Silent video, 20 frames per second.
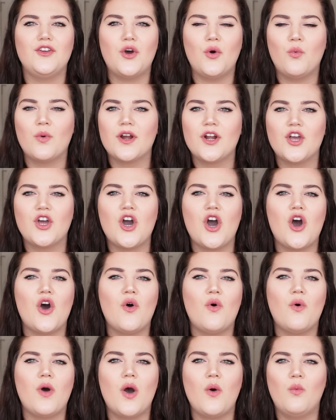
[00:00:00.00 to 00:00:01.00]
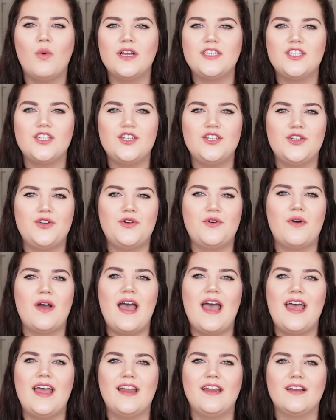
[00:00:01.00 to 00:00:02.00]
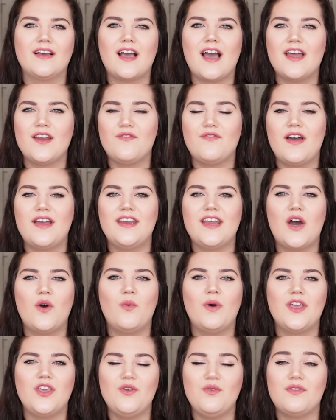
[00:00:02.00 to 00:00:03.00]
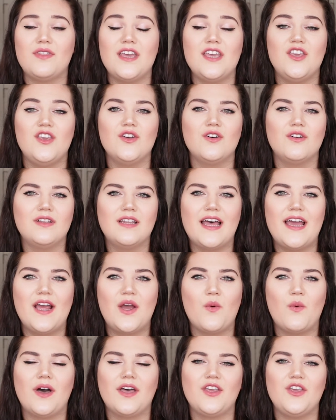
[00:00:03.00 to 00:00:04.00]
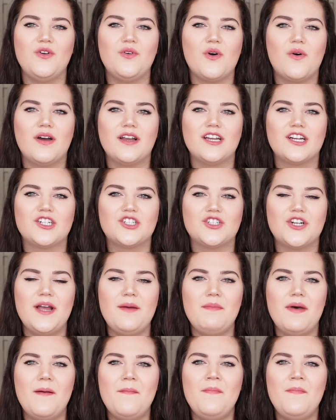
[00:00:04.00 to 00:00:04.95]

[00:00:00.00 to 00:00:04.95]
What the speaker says: where to go, what to do, and kind of find out what you think you'll like while you go on your trip.